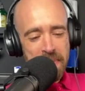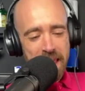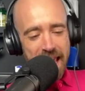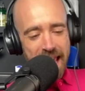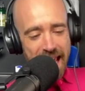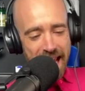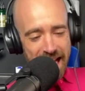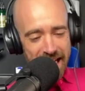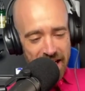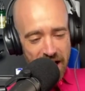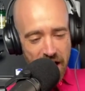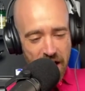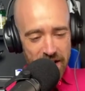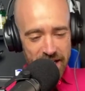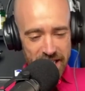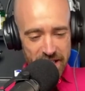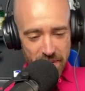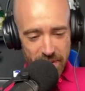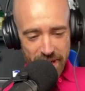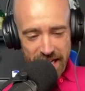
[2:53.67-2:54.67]
In
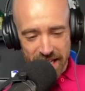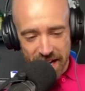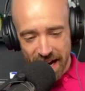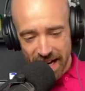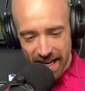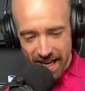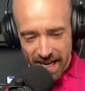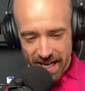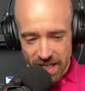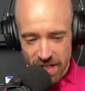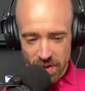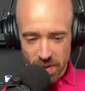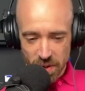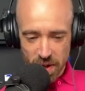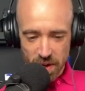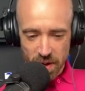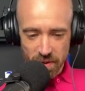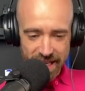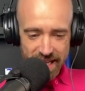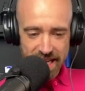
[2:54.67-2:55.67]
early 2019, saw the
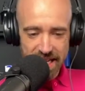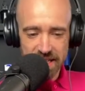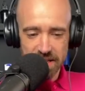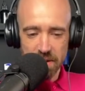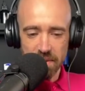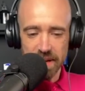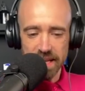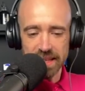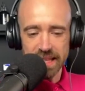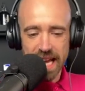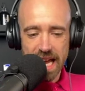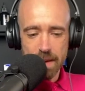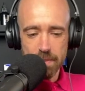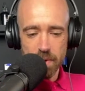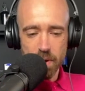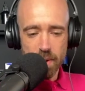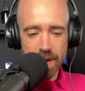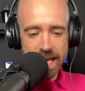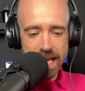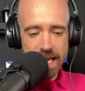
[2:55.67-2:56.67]
release of their
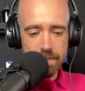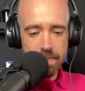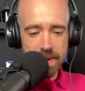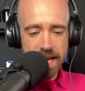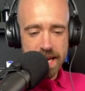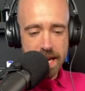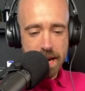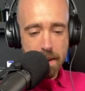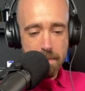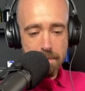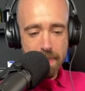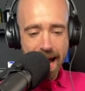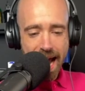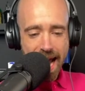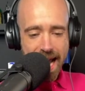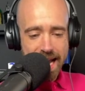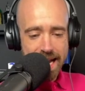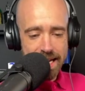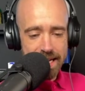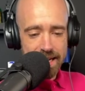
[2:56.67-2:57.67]
debut EP,
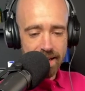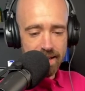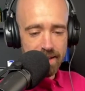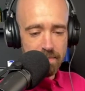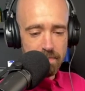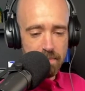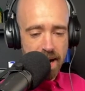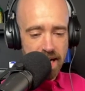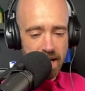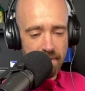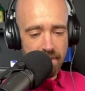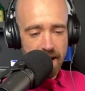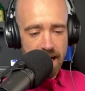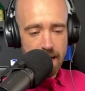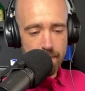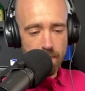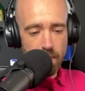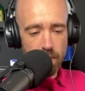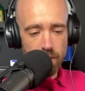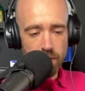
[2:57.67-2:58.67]
Pain, made
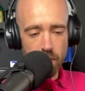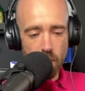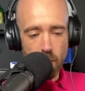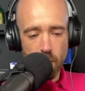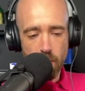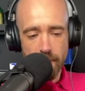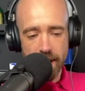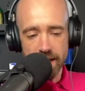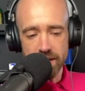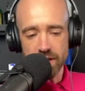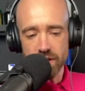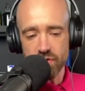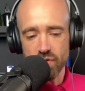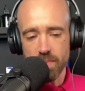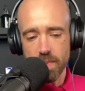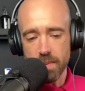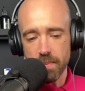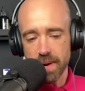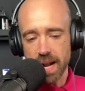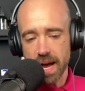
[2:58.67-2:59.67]
available to all major
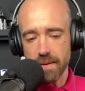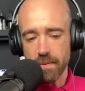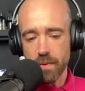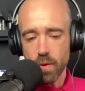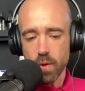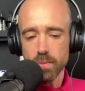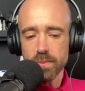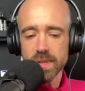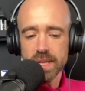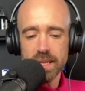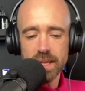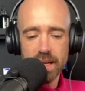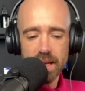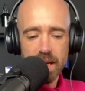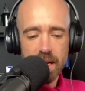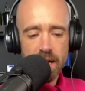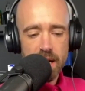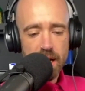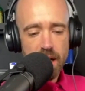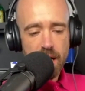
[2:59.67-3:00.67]
streaming platforms,
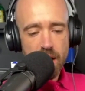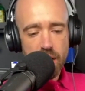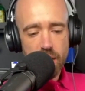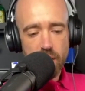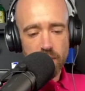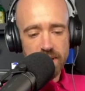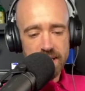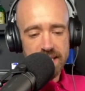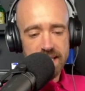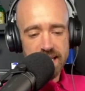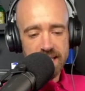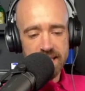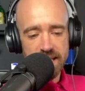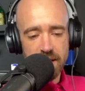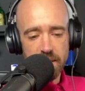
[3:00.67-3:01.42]
consisting of